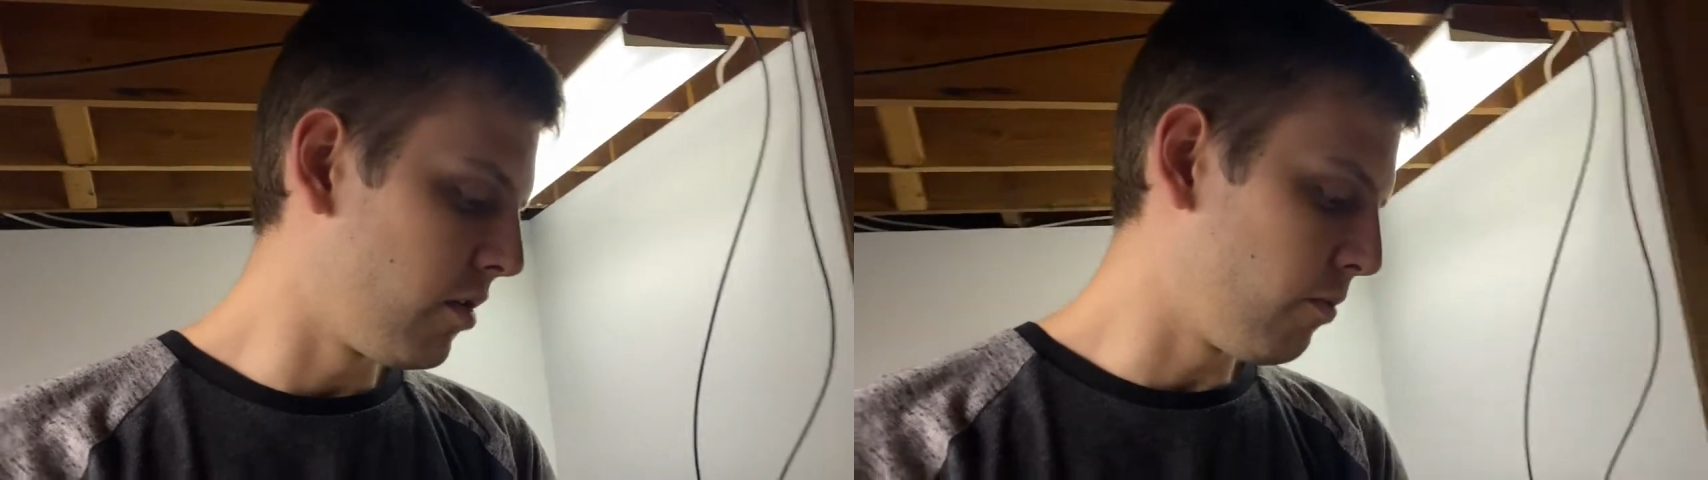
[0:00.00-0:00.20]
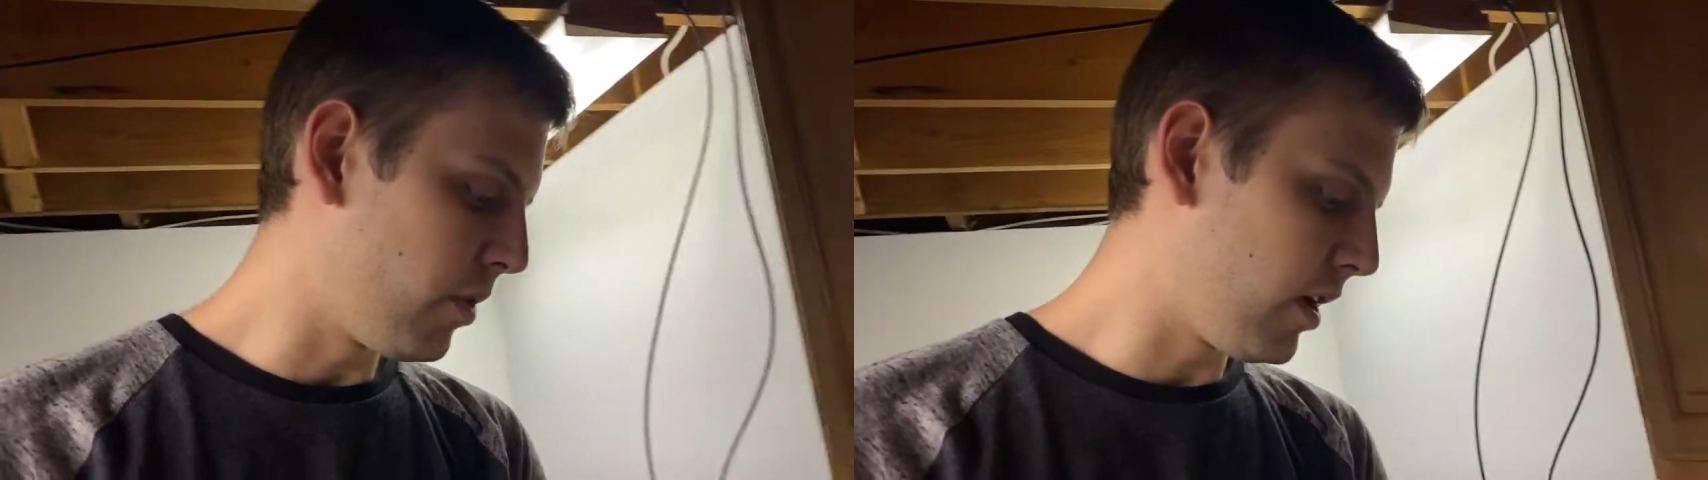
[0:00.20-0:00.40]

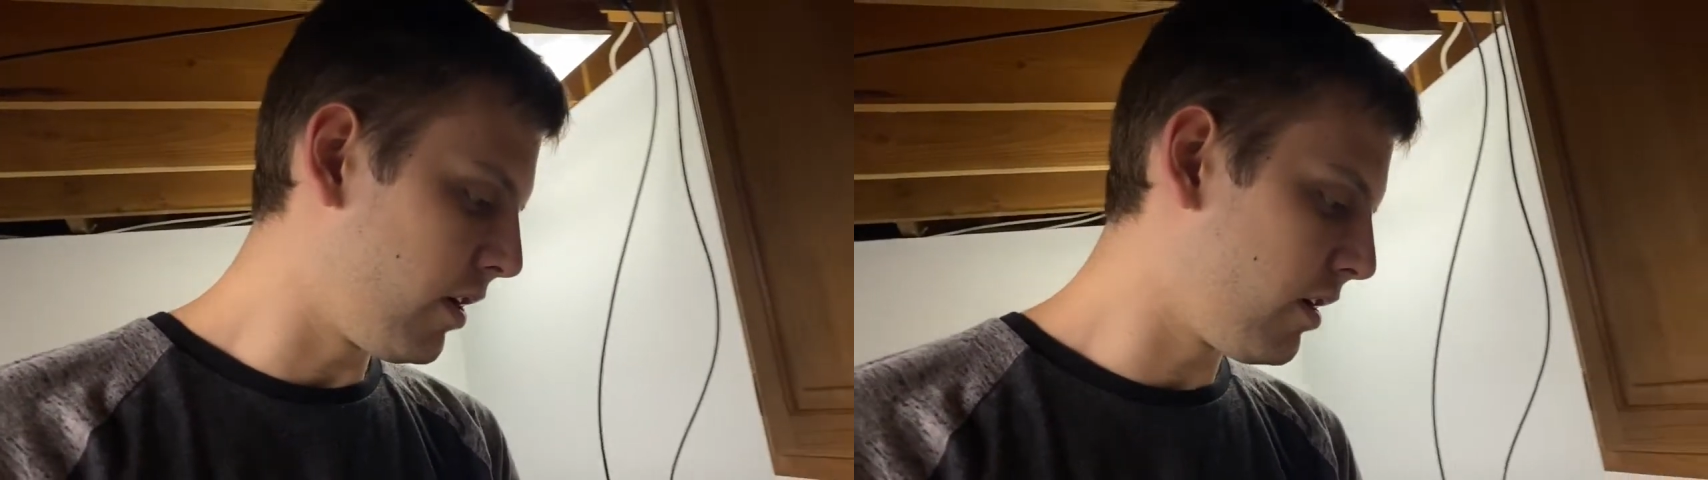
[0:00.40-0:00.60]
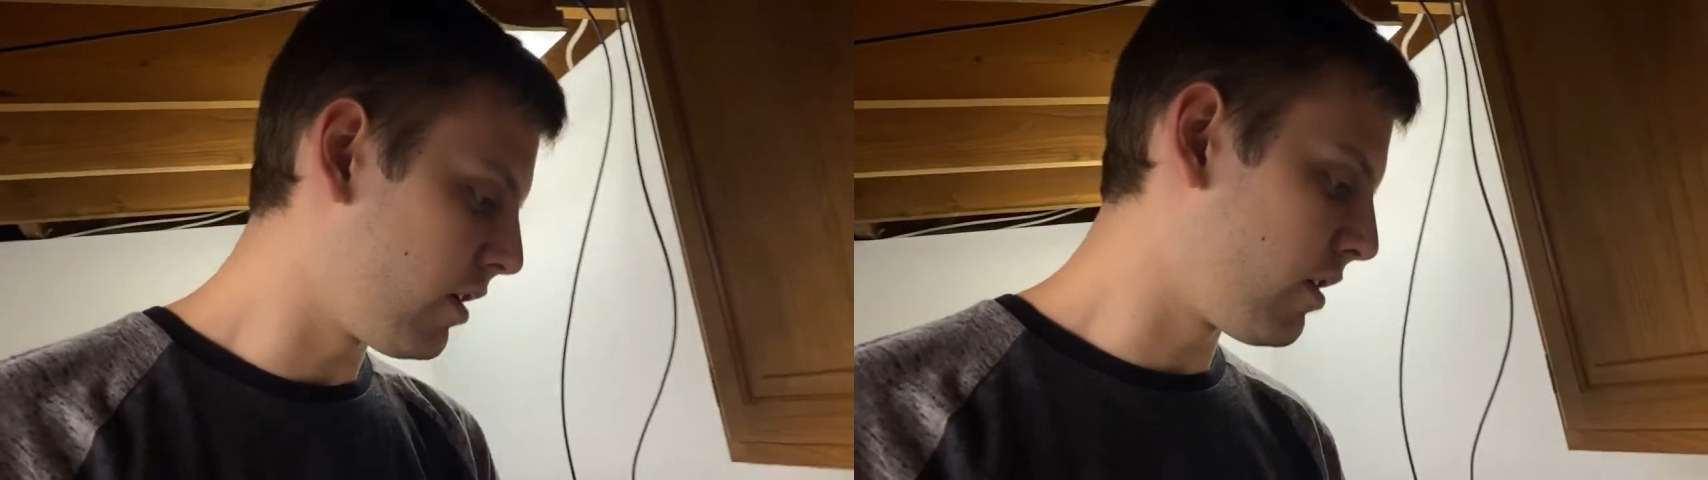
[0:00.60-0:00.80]
but
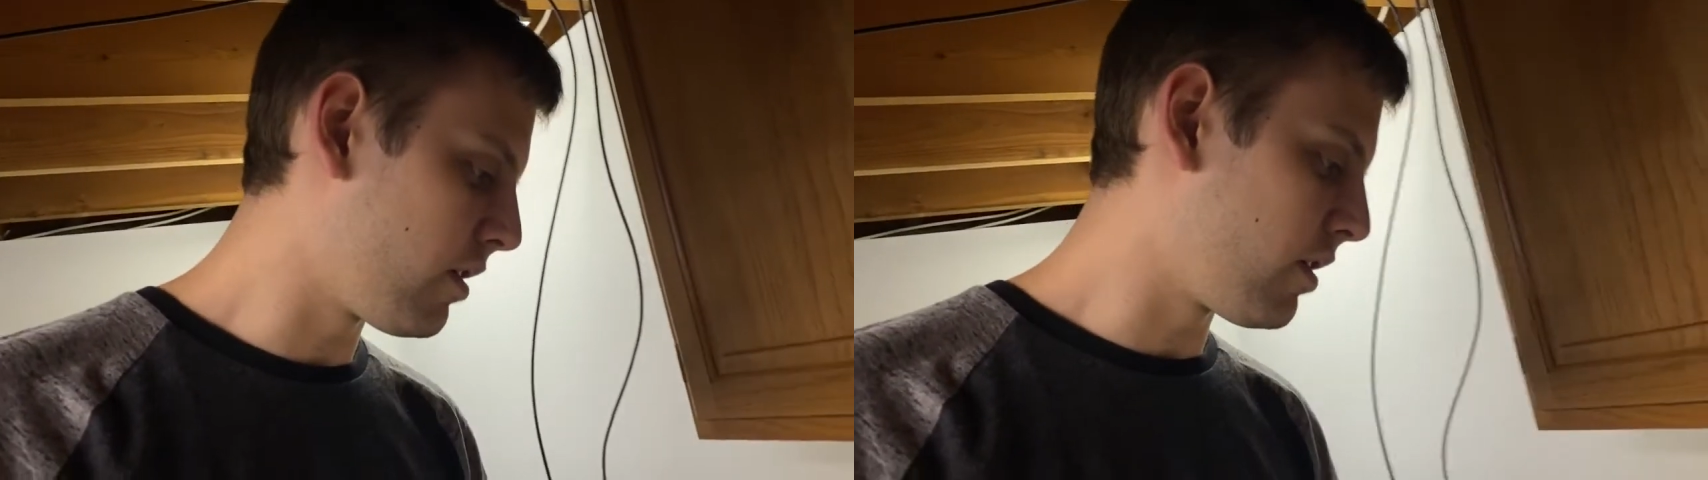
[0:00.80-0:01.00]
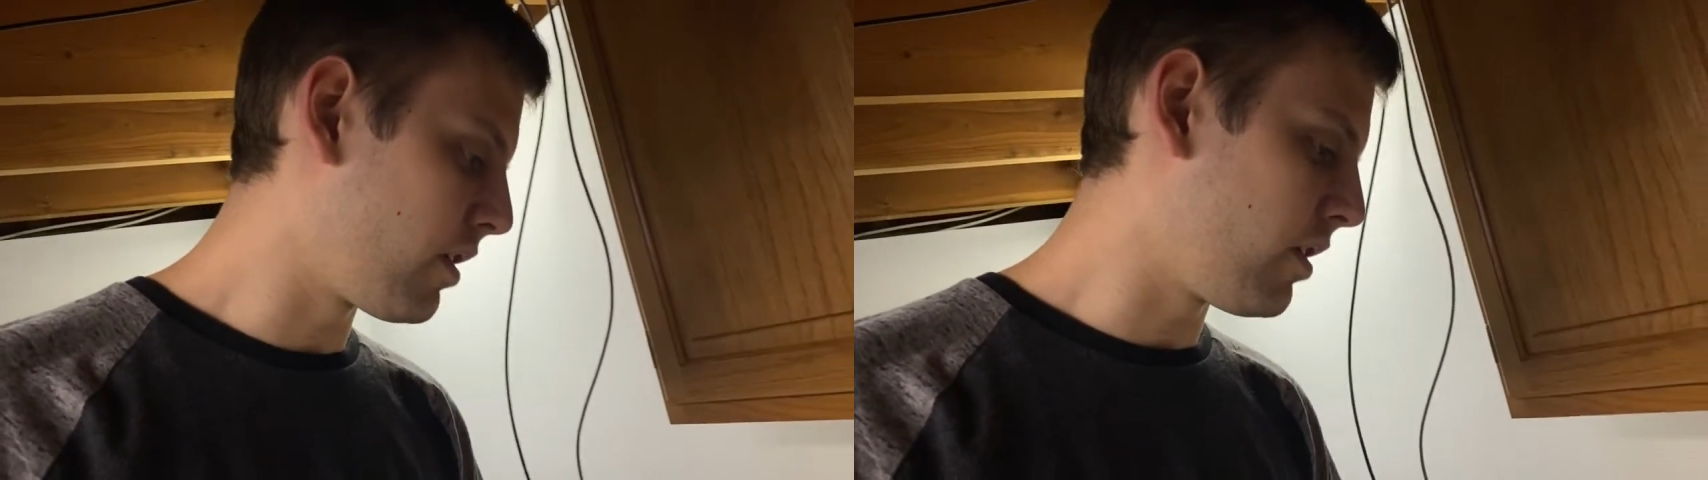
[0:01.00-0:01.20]

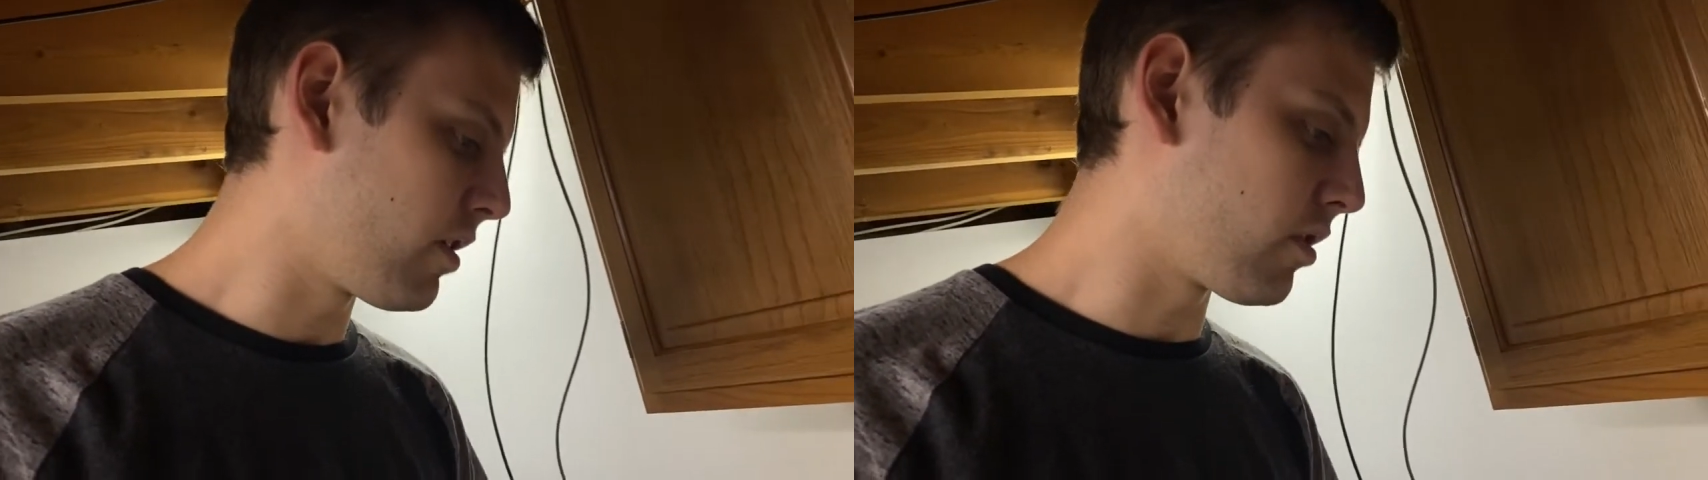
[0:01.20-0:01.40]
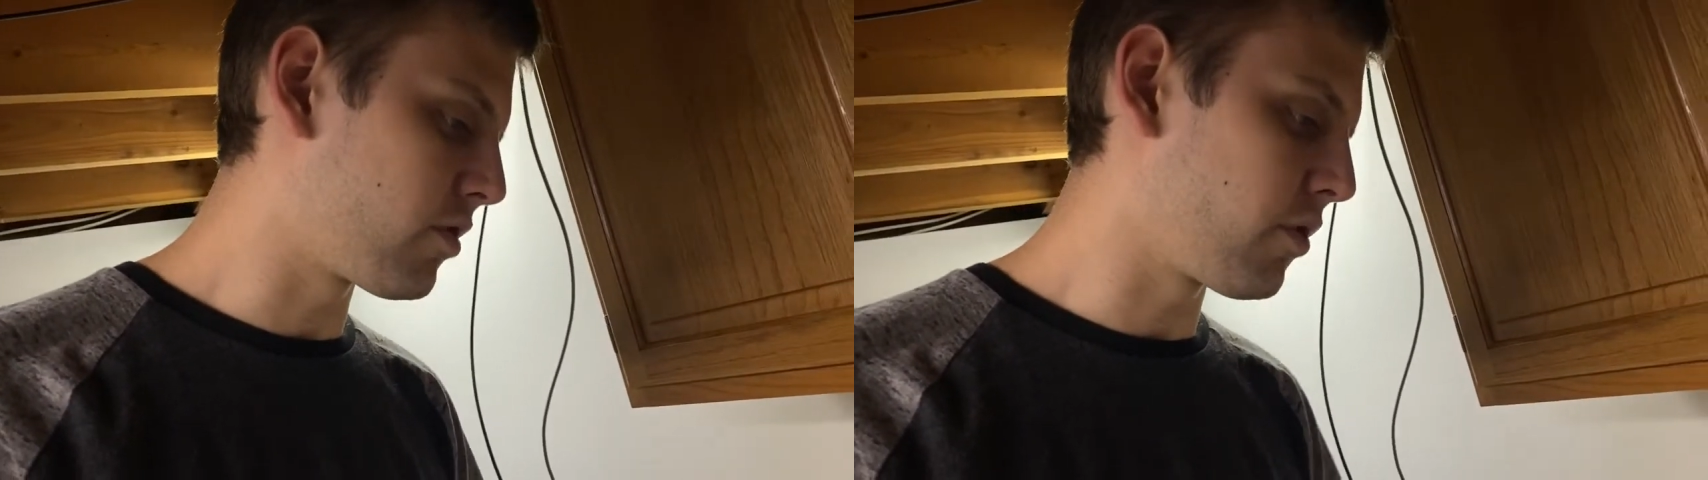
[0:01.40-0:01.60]
here
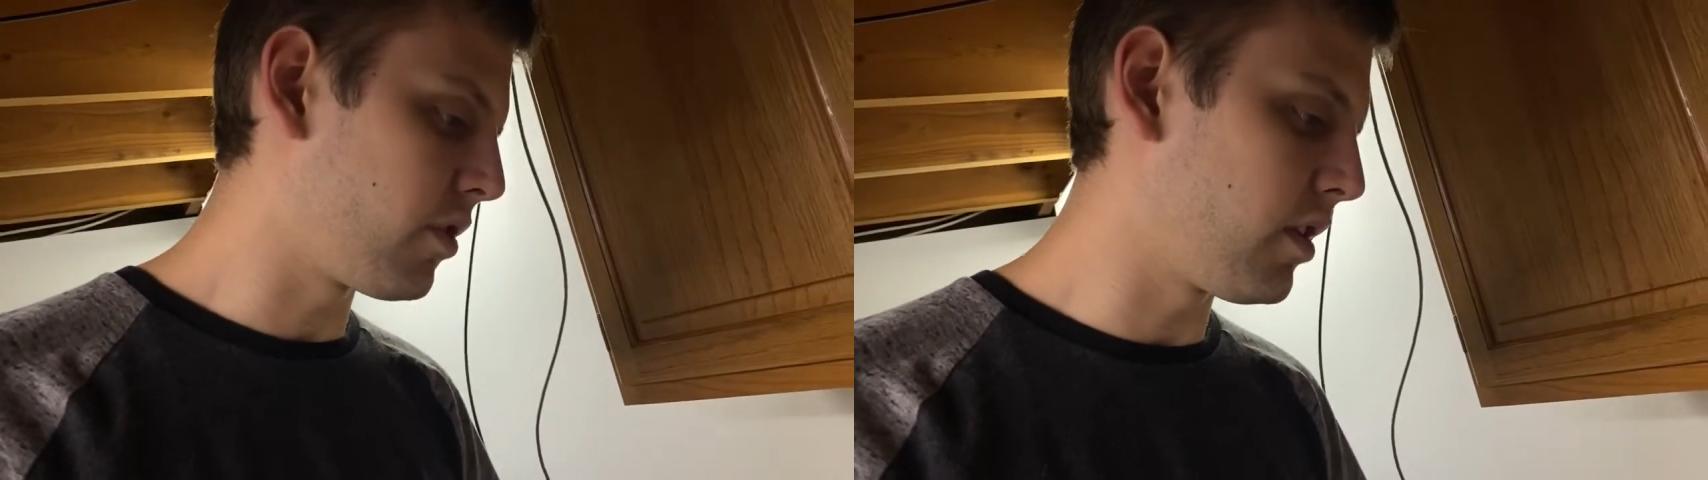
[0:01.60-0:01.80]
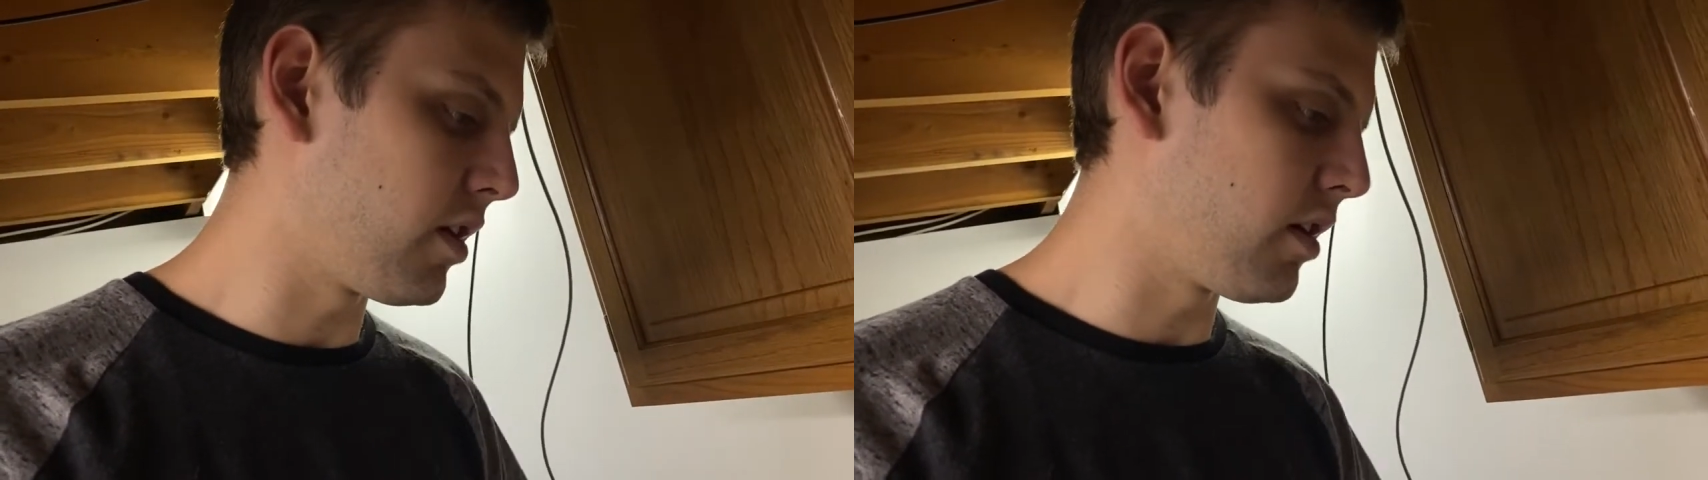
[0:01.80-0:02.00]
I'll show you
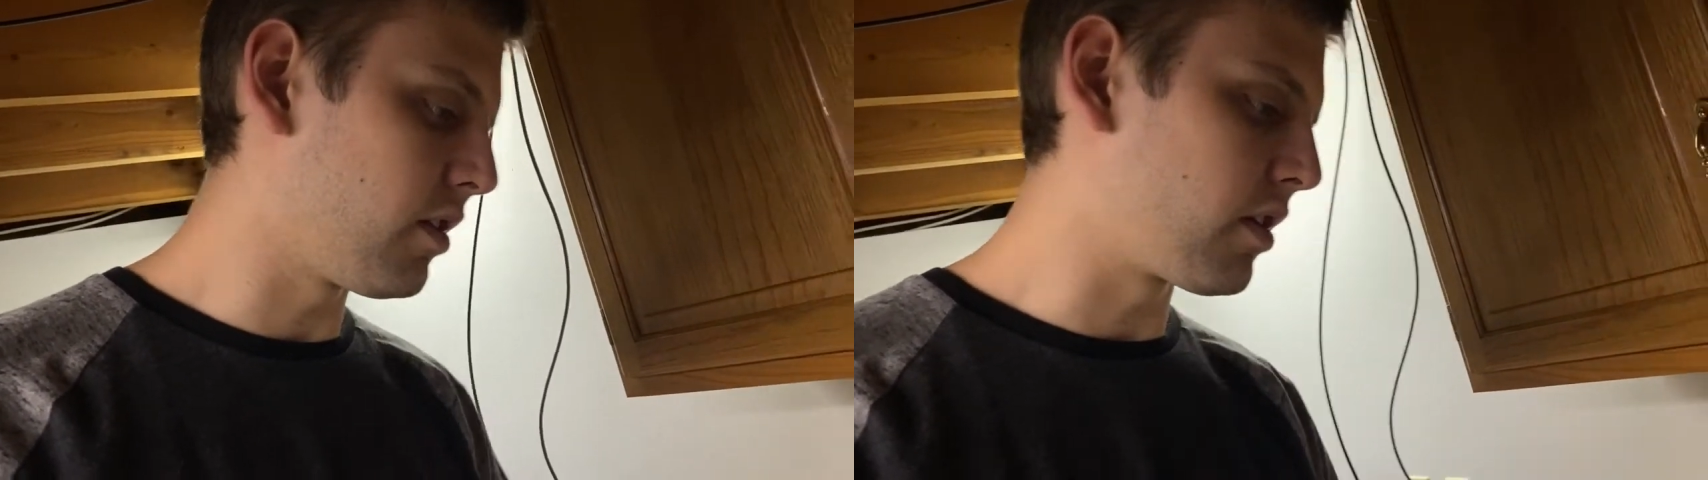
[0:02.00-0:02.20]
the